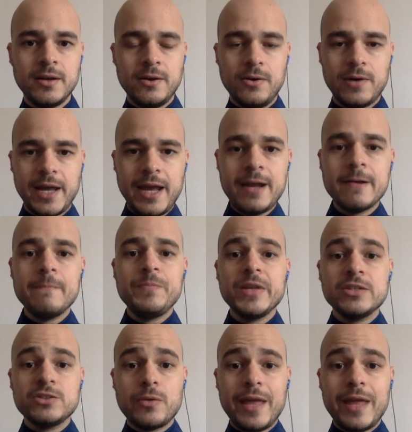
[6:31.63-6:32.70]
Okay,
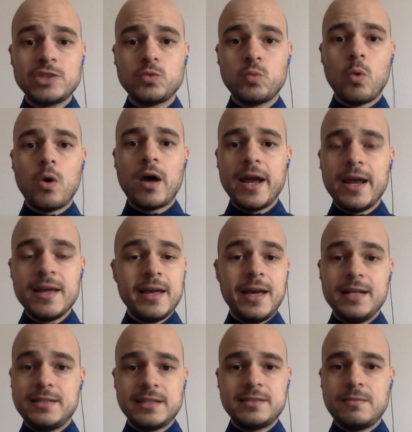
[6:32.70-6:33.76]
so that's why
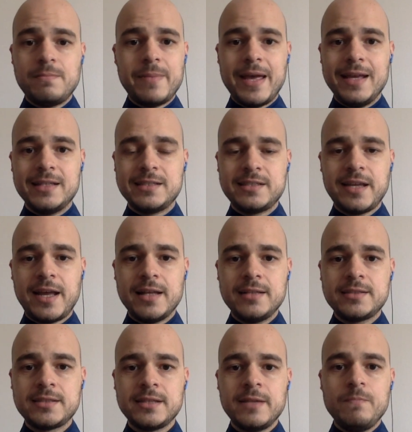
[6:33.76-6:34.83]
it doesn't make
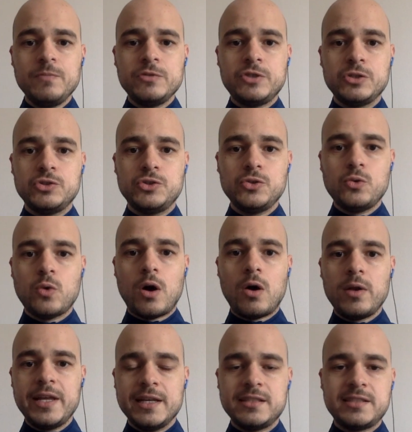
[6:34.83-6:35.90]
sense to do
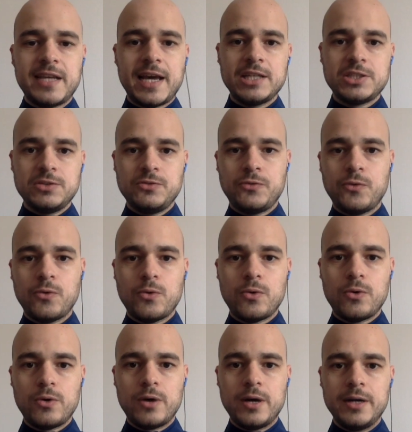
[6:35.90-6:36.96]
only a session
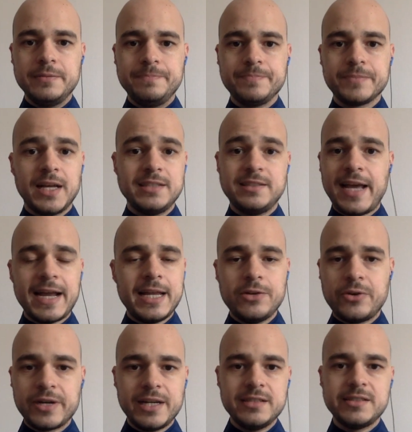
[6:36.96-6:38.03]
for attacking
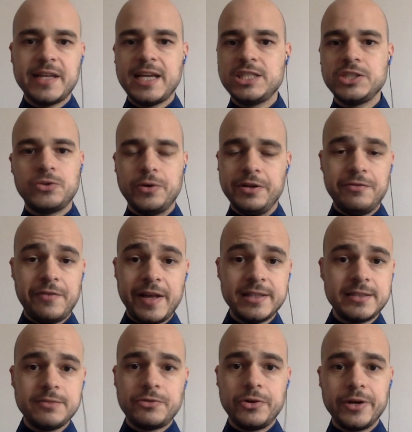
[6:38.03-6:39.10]
organization or
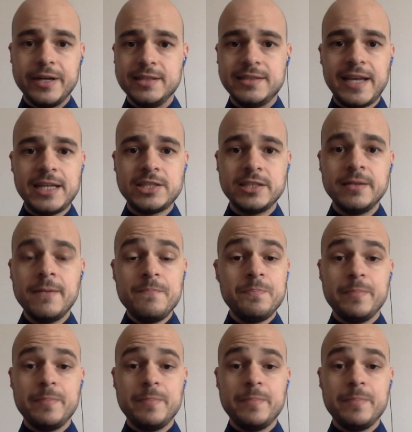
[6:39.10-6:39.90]
defensive organization,